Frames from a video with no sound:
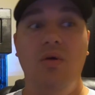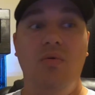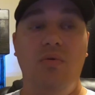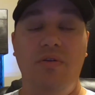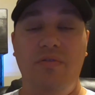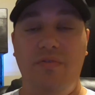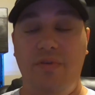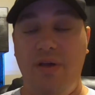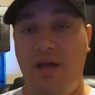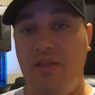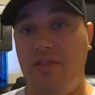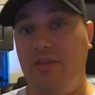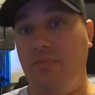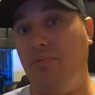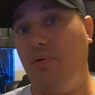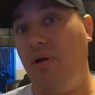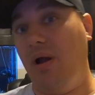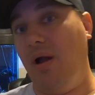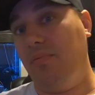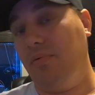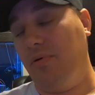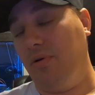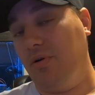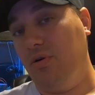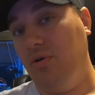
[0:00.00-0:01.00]
we've got the
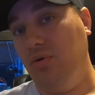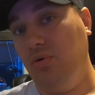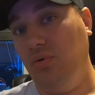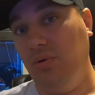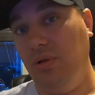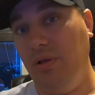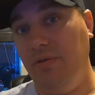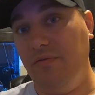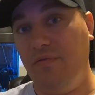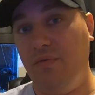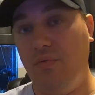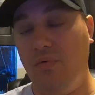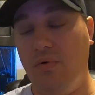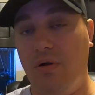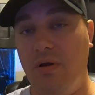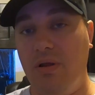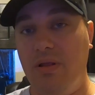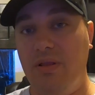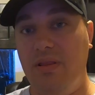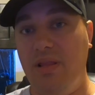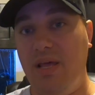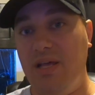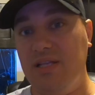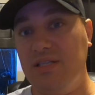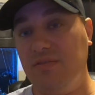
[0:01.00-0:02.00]
proper coolant for
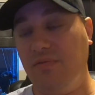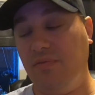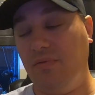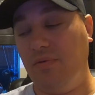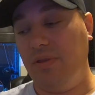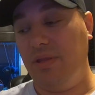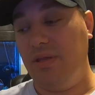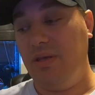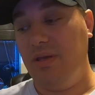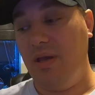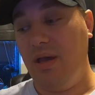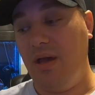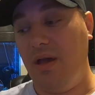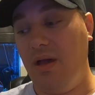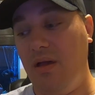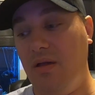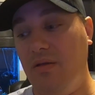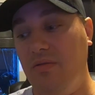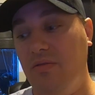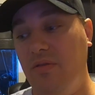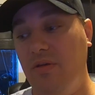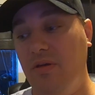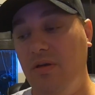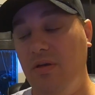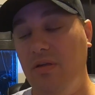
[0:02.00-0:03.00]
it, and that's for the, uh,
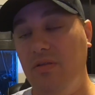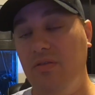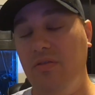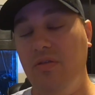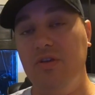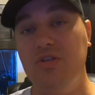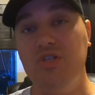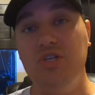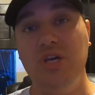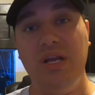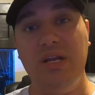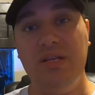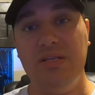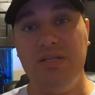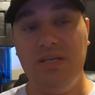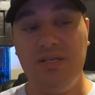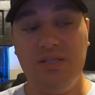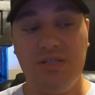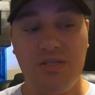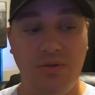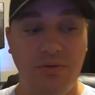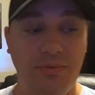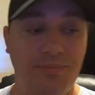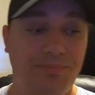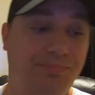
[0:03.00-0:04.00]
the, the Jetta
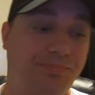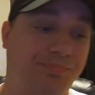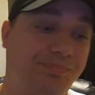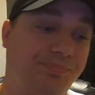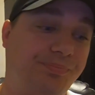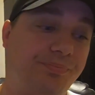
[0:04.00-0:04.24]
diesel.